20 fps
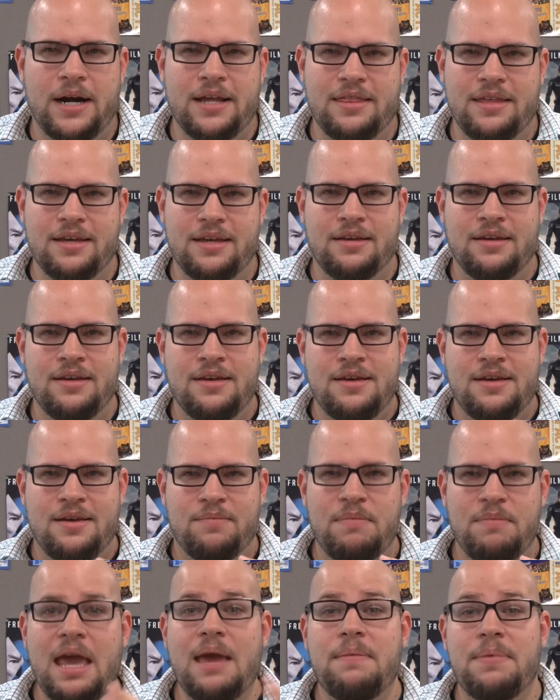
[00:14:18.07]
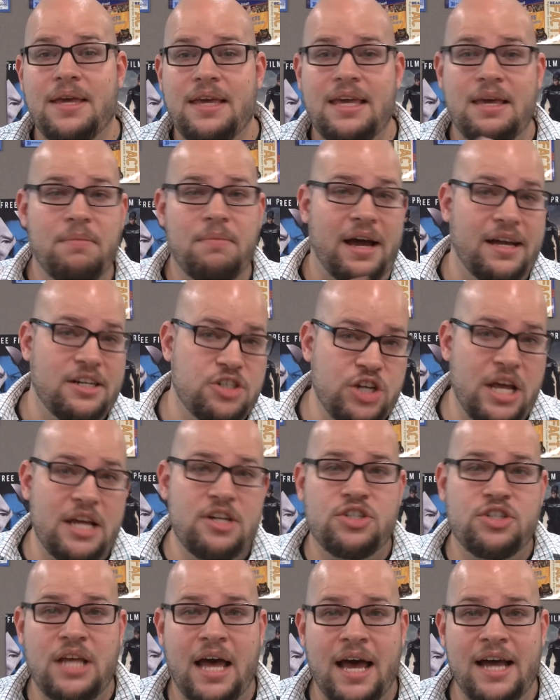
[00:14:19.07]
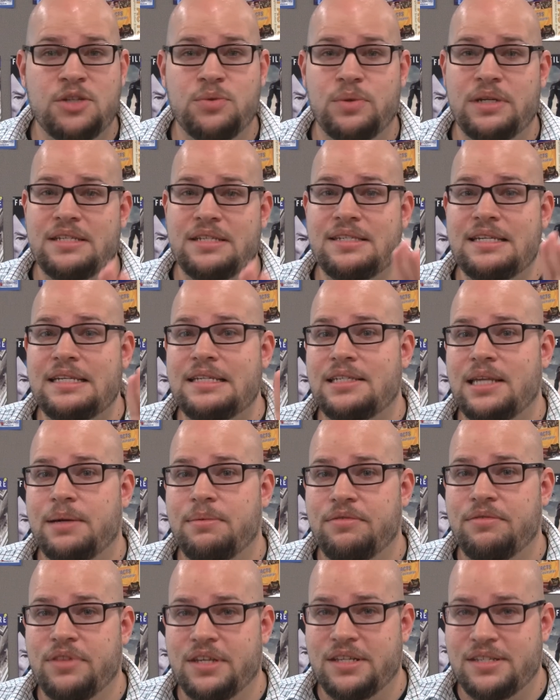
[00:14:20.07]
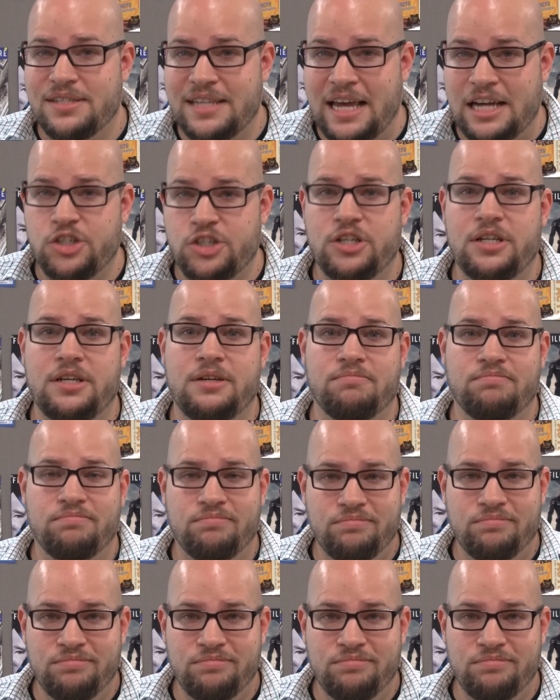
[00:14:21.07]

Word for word: I think maybe he might change sides when he sees some of the sketchy